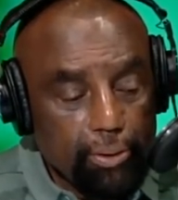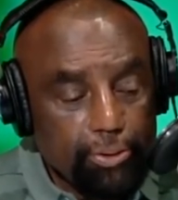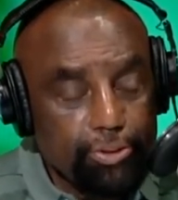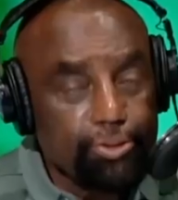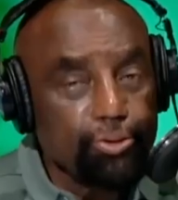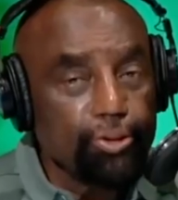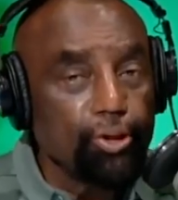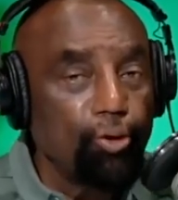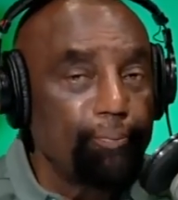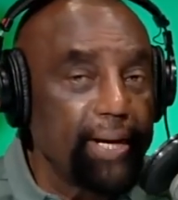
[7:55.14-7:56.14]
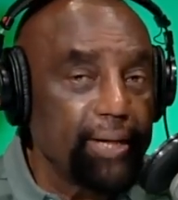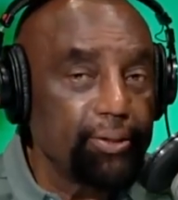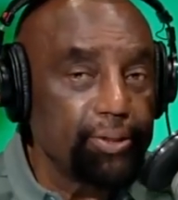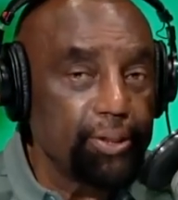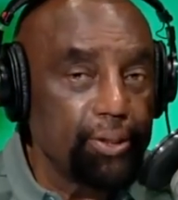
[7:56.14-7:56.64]
Since you're no
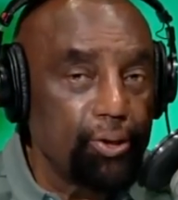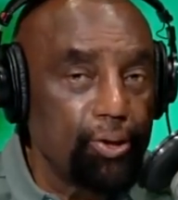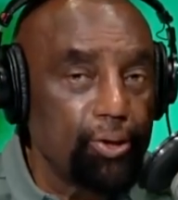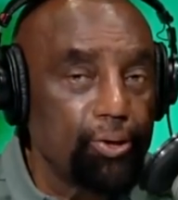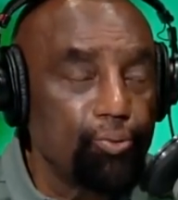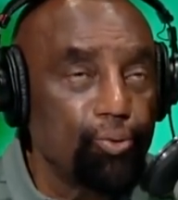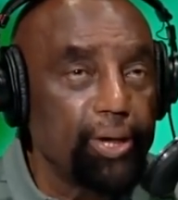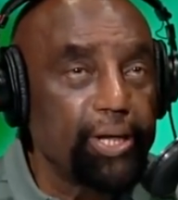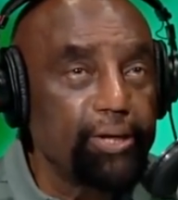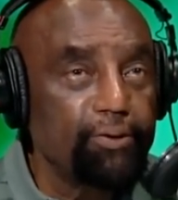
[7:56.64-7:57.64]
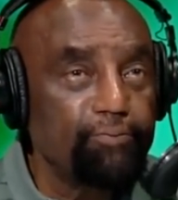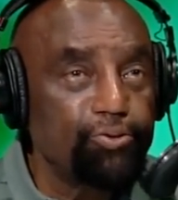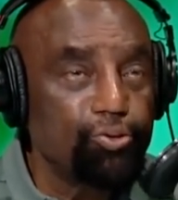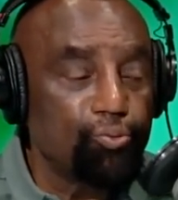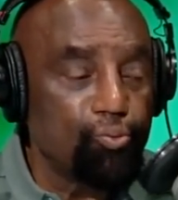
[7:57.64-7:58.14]
better than her, what gives
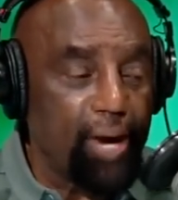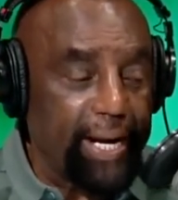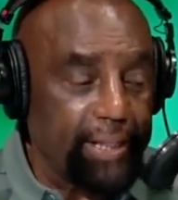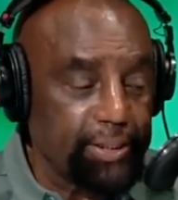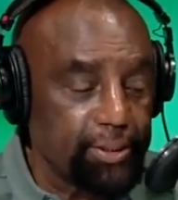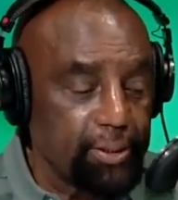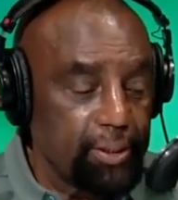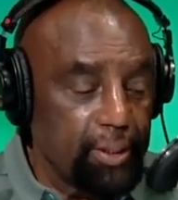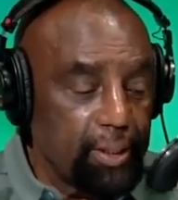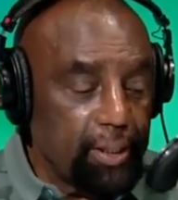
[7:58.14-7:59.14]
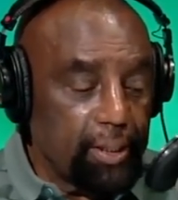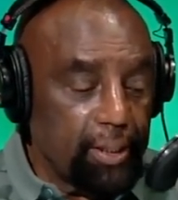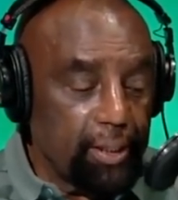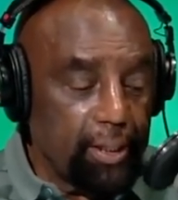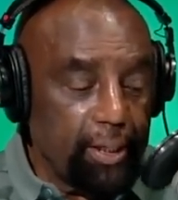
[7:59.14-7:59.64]
you a right?
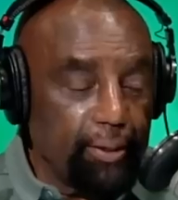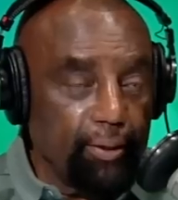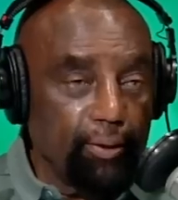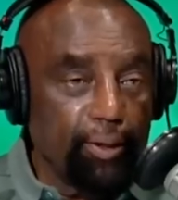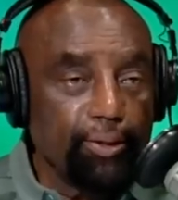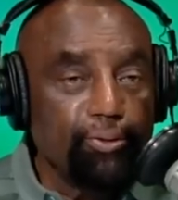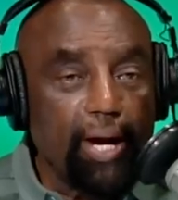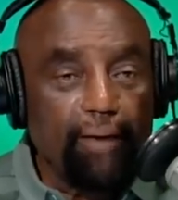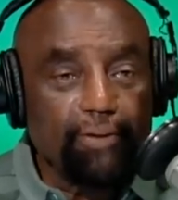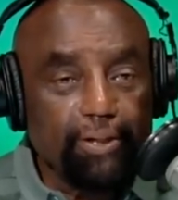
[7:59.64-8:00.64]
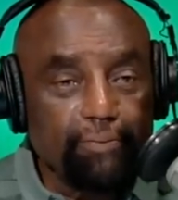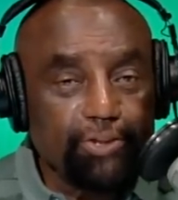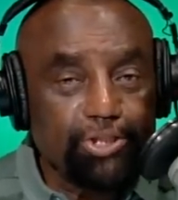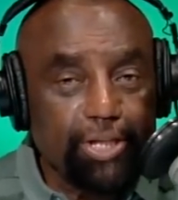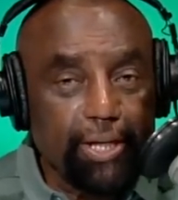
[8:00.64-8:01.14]
And you haven't
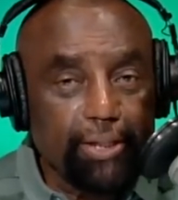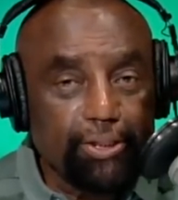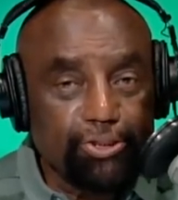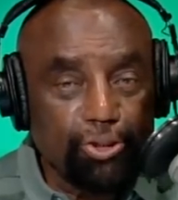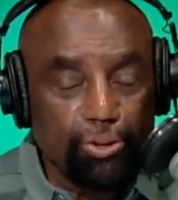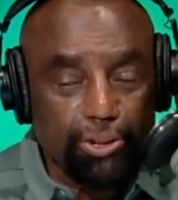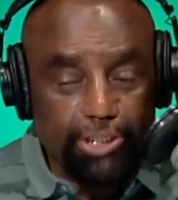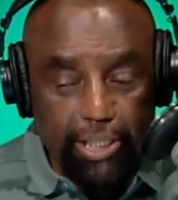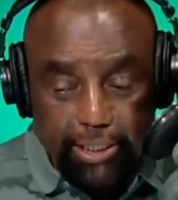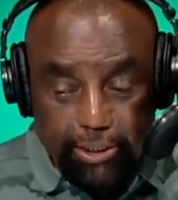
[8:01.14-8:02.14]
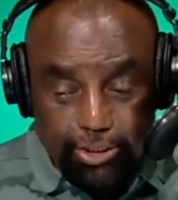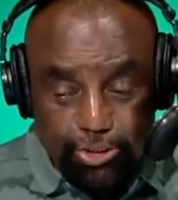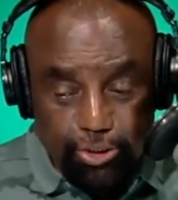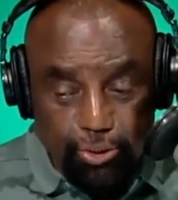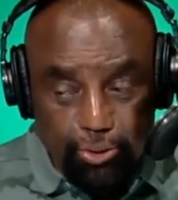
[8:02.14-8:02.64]
even taken a
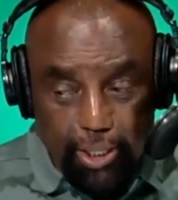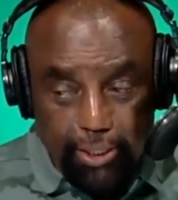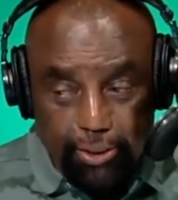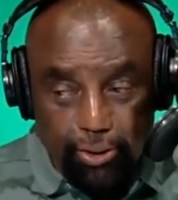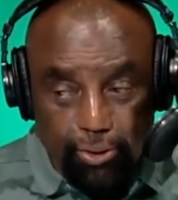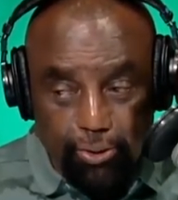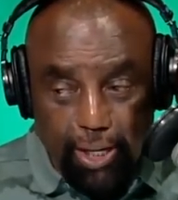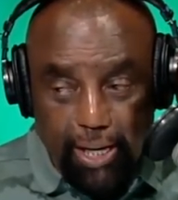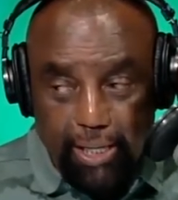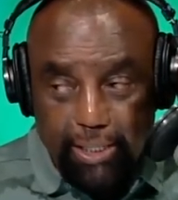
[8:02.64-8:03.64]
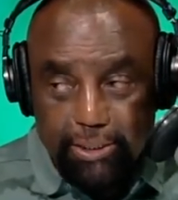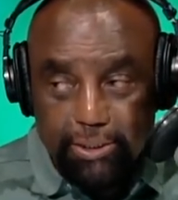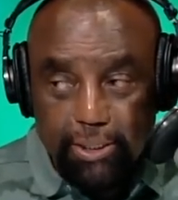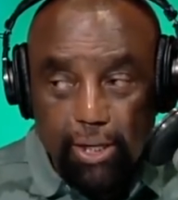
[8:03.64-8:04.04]
stone out of your own eyes.